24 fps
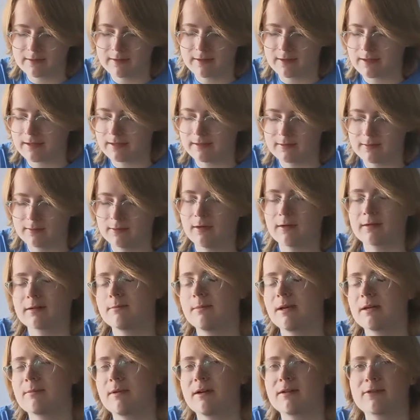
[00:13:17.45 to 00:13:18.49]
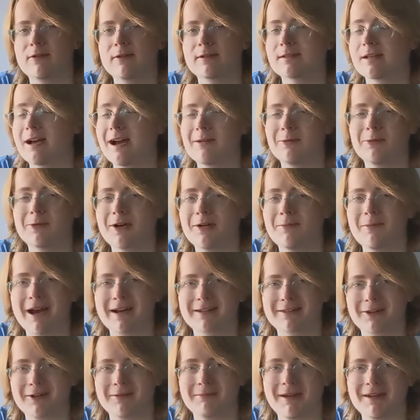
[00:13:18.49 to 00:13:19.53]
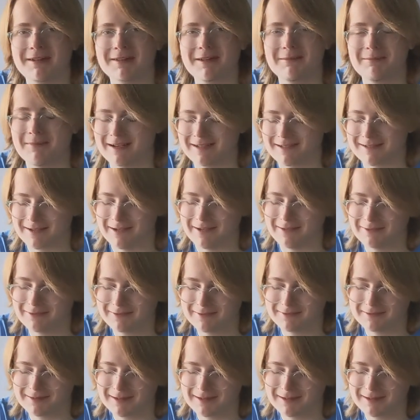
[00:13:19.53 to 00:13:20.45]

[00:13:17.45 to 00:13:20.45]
are taking too long to make my drinks, I will go back there and make them myself.